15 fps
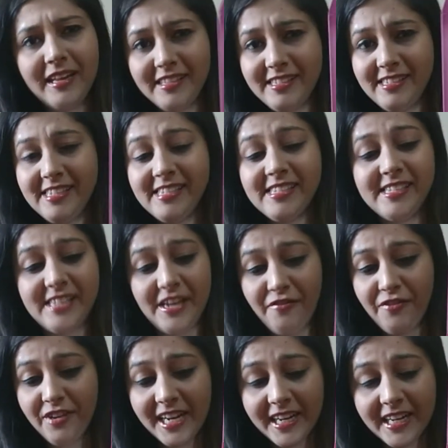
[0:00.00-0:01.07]
This is
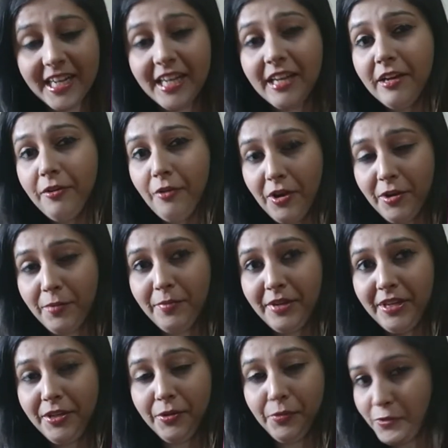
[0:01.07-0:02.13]
definitely gonna
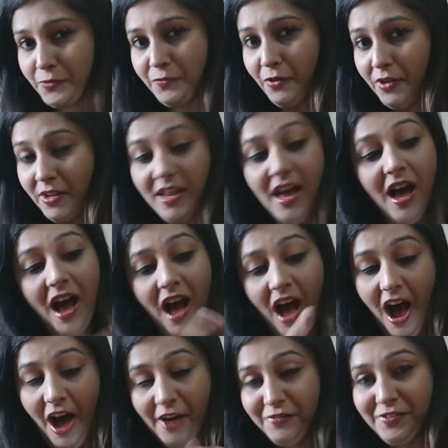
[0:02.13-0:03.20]
be useful
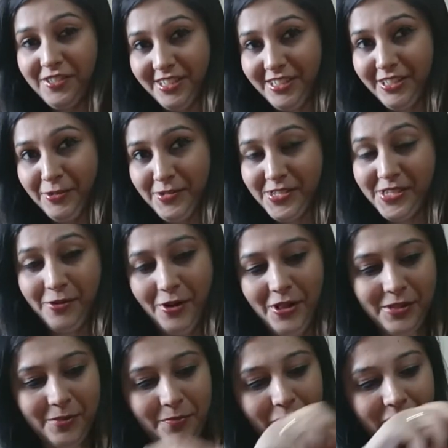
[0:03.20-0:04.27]
after using
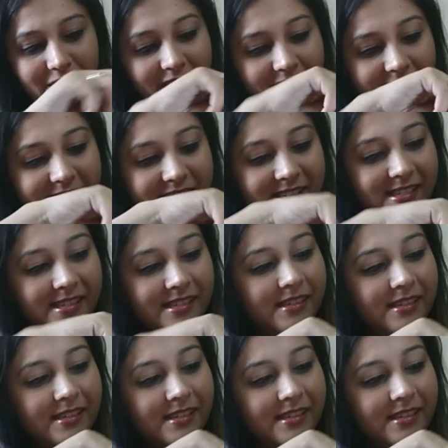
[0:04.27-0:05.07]
all the products.